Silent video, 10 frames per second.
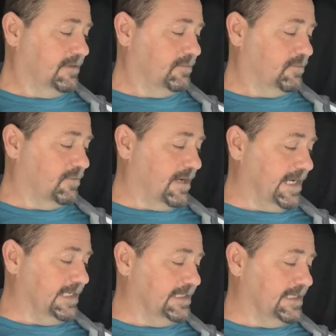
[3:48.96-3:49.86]

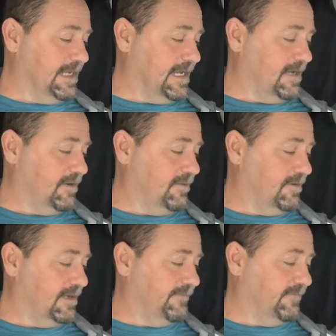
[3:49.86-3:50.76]
right now
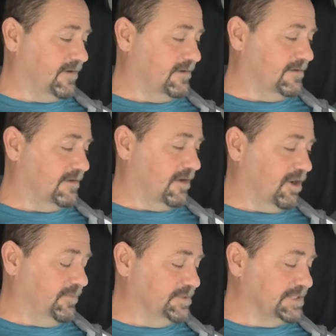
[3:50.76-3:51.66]
I've
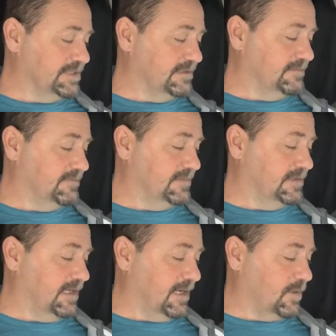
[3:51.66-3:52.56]
almost,
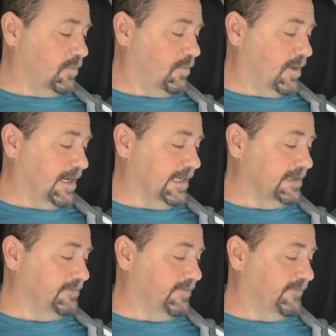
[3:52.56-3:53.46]
not quite
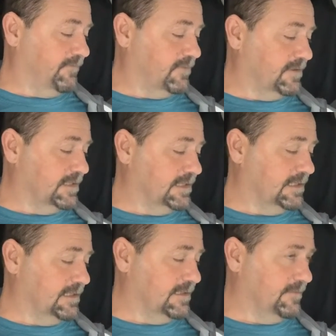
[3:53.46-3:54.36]

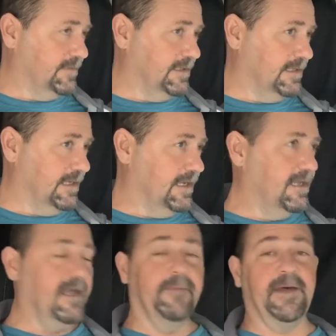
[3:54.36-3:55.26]
14,
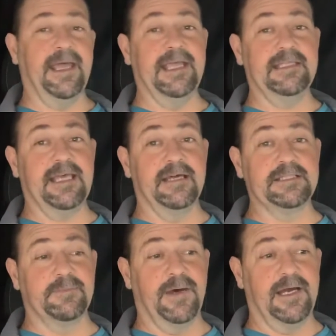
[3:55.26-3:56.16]
about
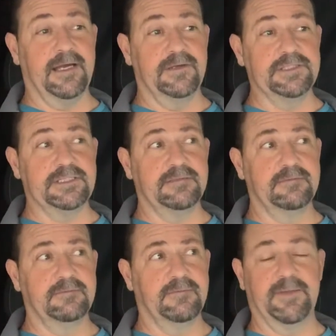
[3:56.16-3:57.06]
8,000 miles,
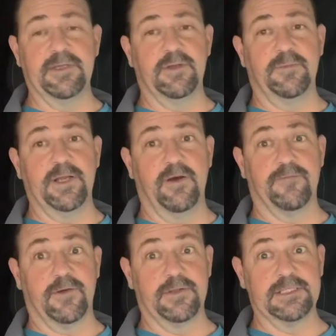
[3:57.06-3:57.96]
maybe a little bit
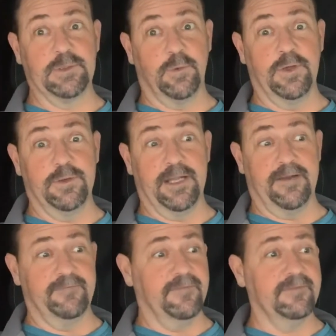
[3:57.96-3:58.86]
over, on this oil
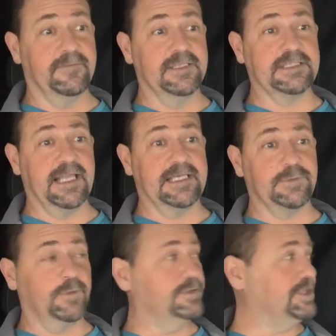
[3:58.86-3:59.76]
this last
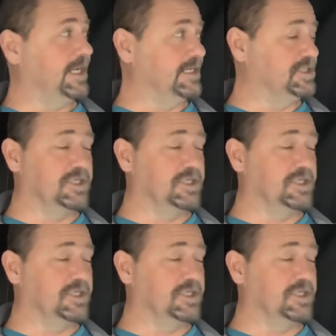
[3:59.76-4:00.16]
oil change,